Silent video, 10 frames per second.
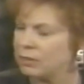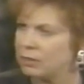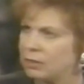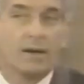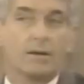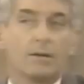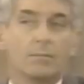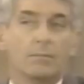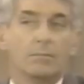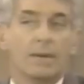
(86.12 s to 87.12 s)
Well,
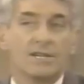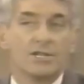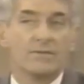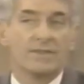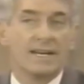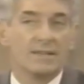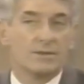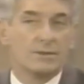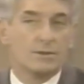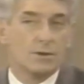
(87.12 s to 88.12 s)
much of that
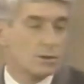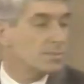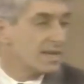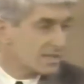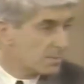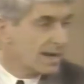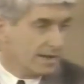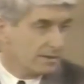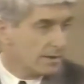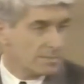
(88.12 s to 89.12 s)
could be
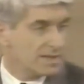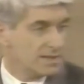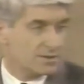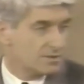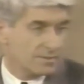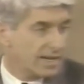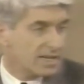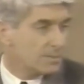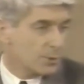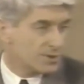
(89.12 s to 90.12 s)
explained. I mean, it's
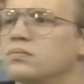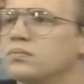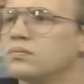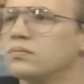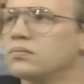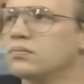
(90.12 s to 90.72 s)
80%, at least